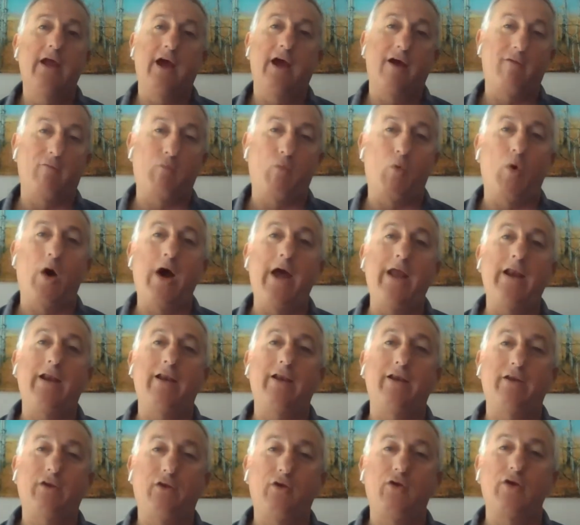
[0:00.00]
of what
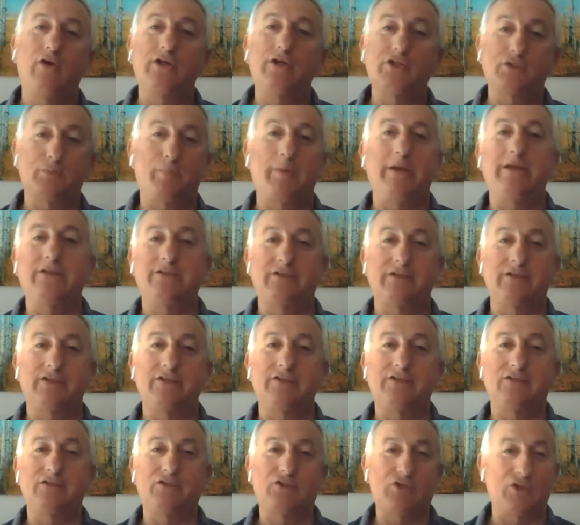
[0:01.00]
your
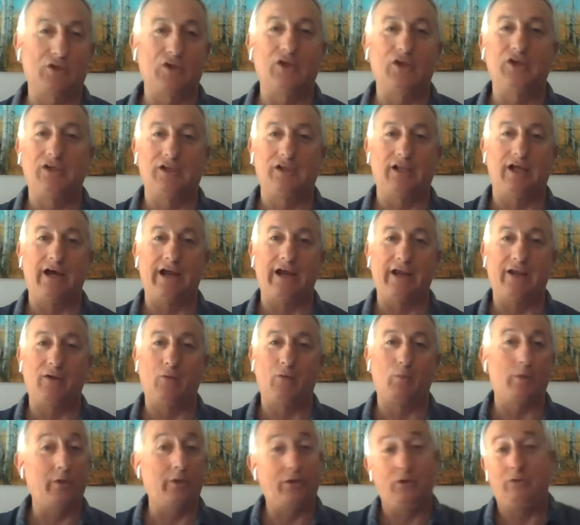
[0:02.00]
expenses should look like
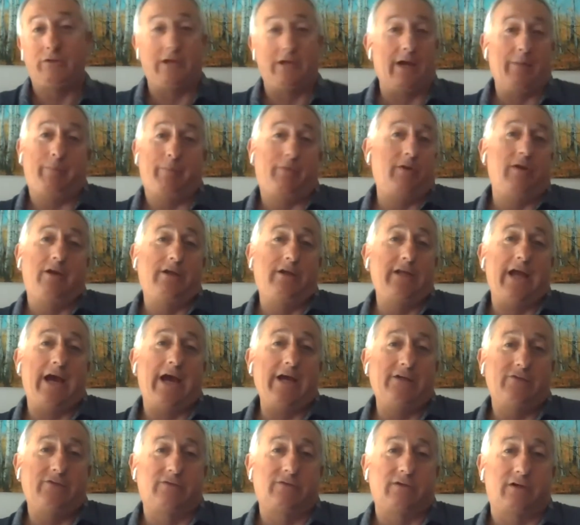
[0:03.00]
when you type it on a
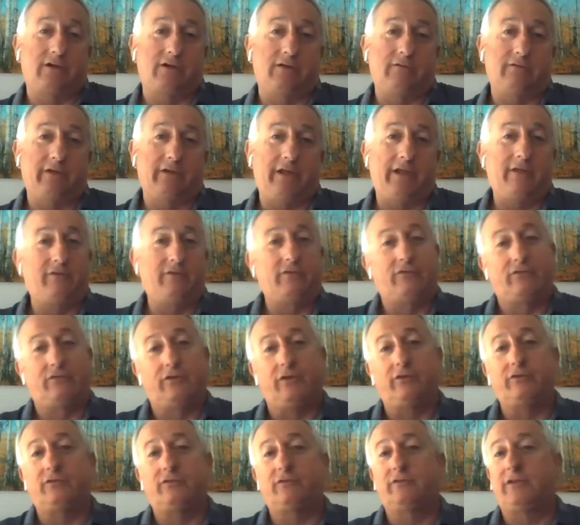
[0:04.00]
tax return. It's
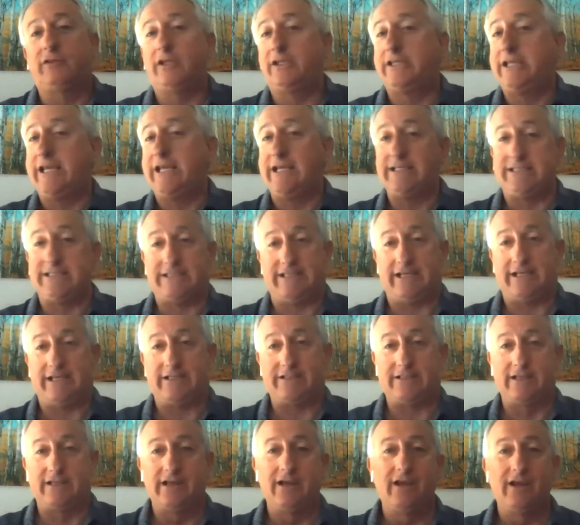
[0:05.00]
just
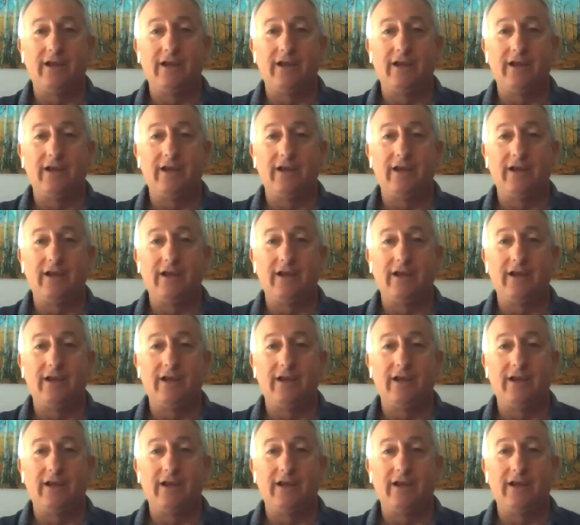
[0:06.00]
statistics.